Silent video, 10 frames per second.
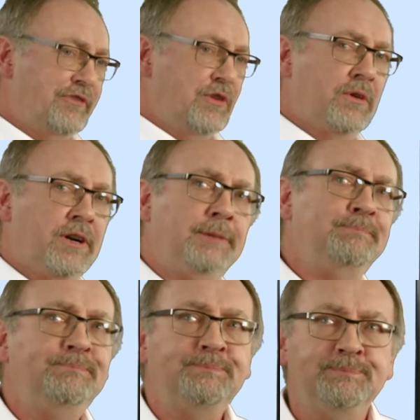if you're
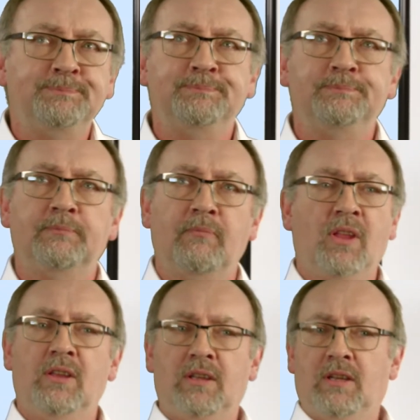
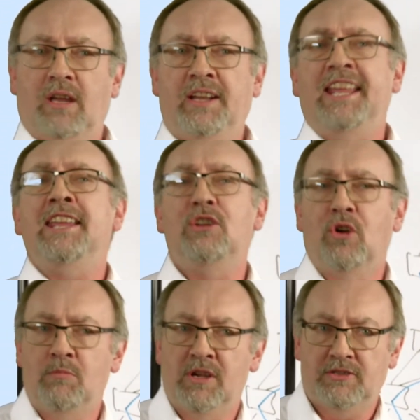an
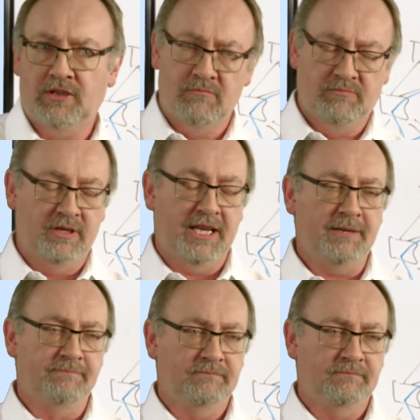e-commerce company,